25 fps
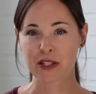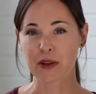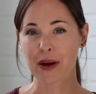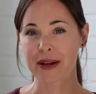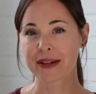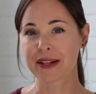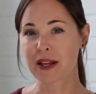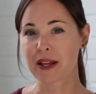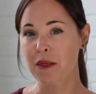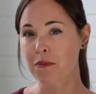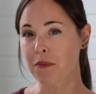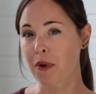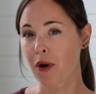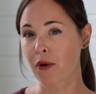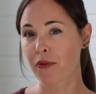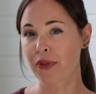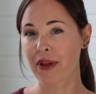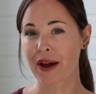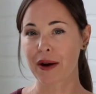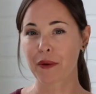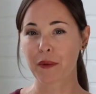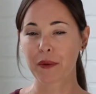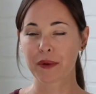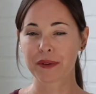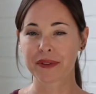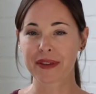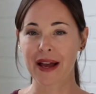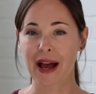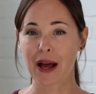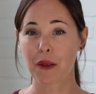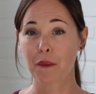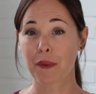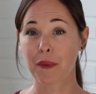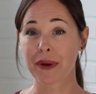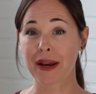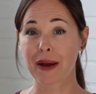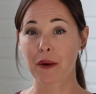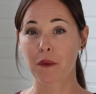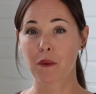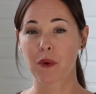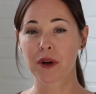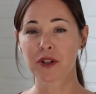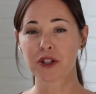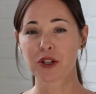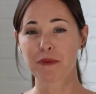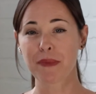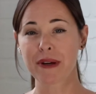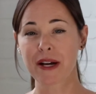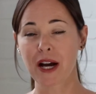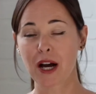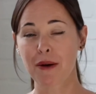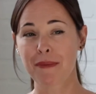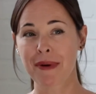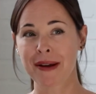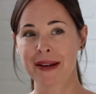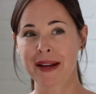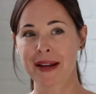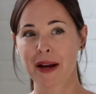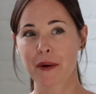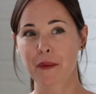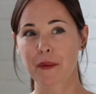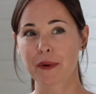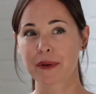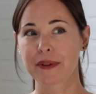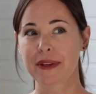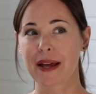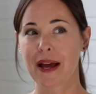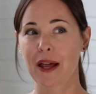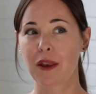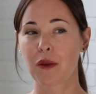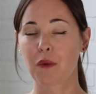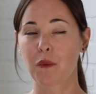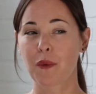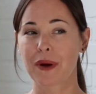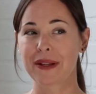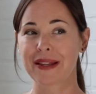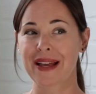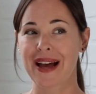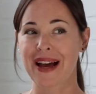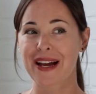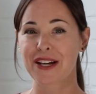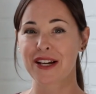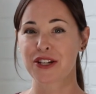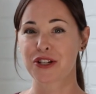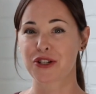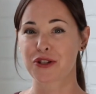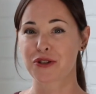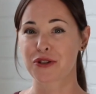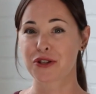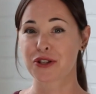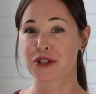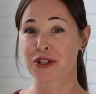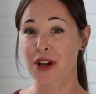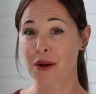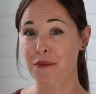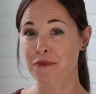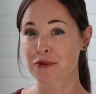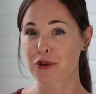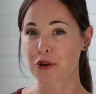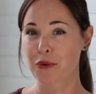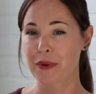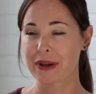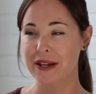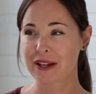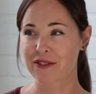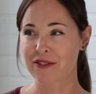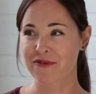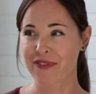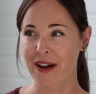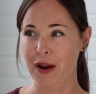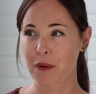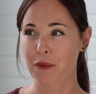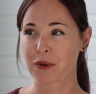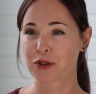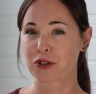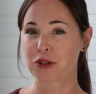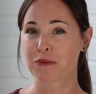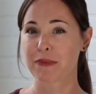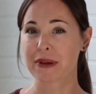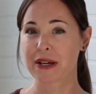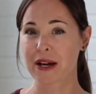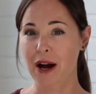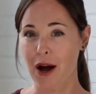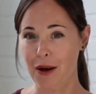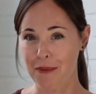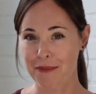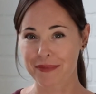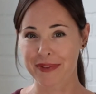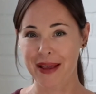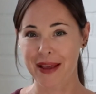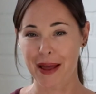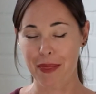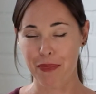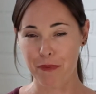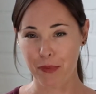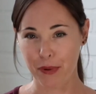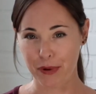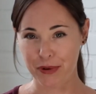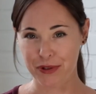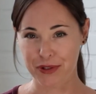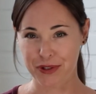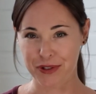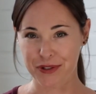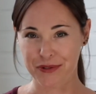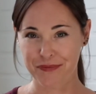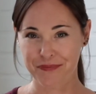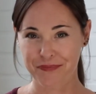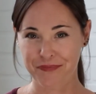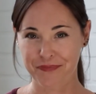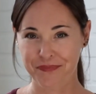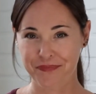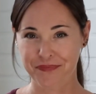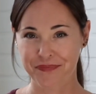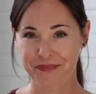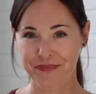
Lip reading: So I did both. I wrote down what I want to become and I wrote down what I should stop doing if I want to become that person.